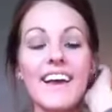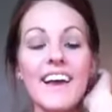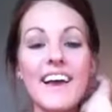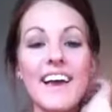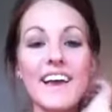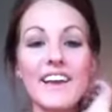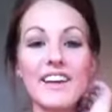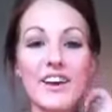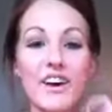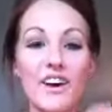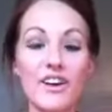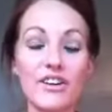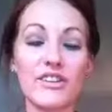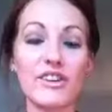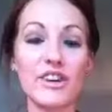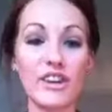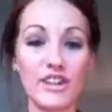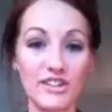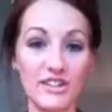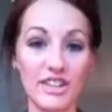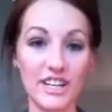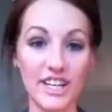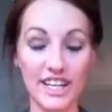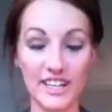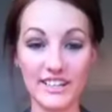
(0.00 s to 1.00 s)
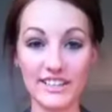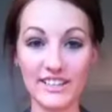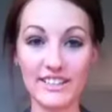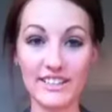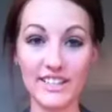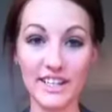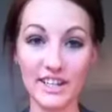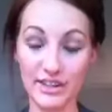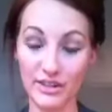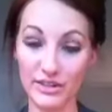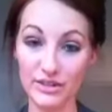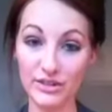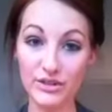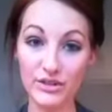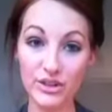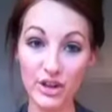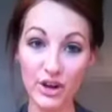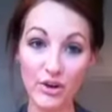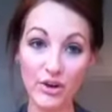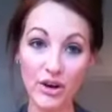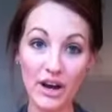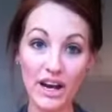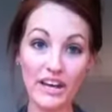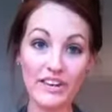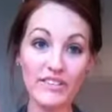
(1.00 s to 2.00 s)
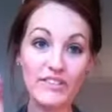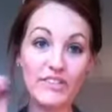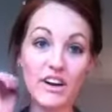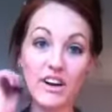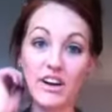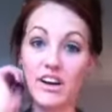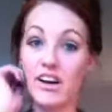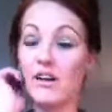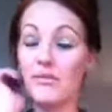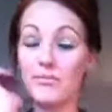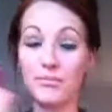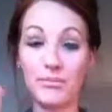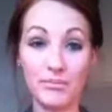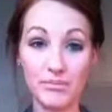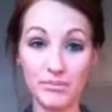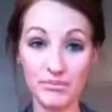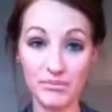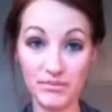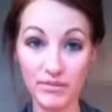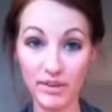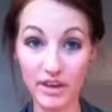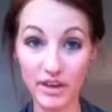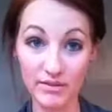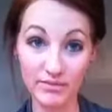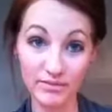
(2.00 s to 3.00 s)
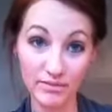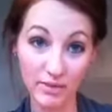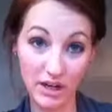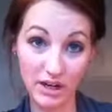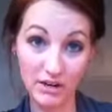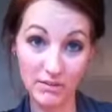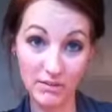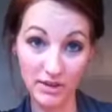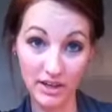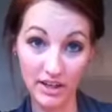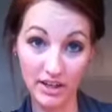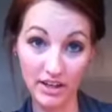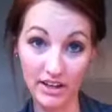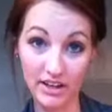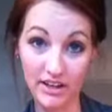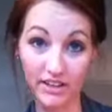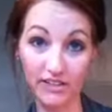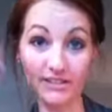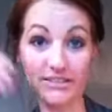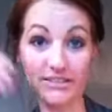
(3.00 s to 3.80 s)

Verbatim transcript: Hey y'all, Country Kansas here. So I have got, pardon my hair,